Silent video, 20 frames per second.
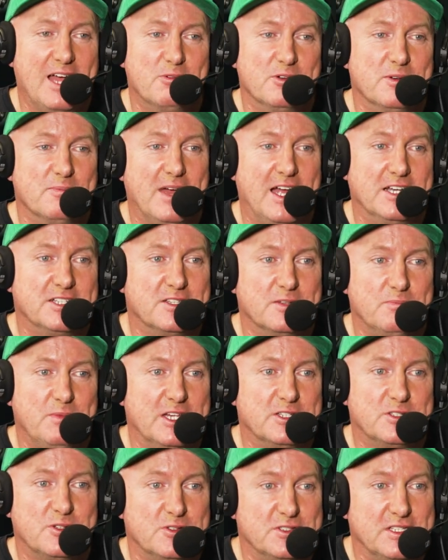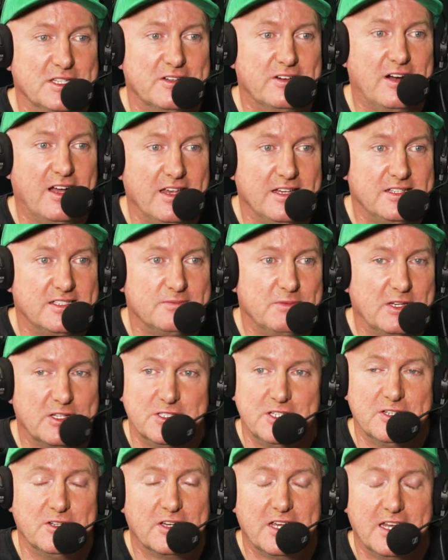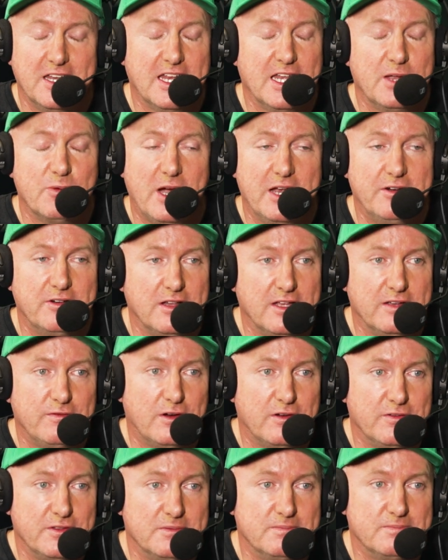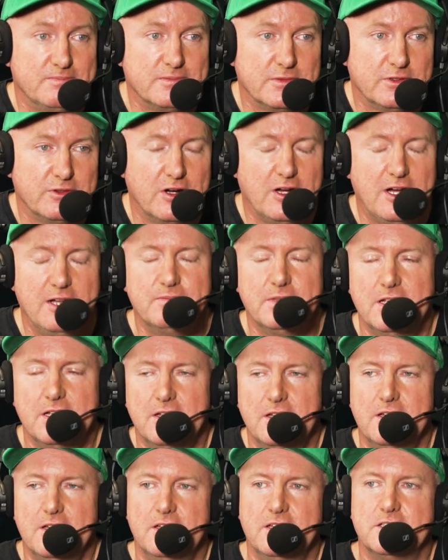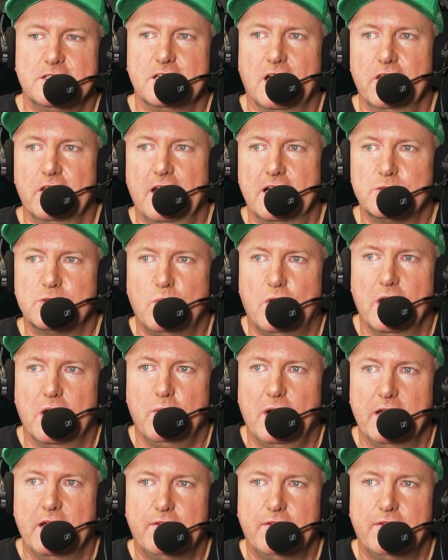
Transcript: able to match the best horse in the race yeah. because you're not getting any weight relief off them. Yes. Right? So that's why so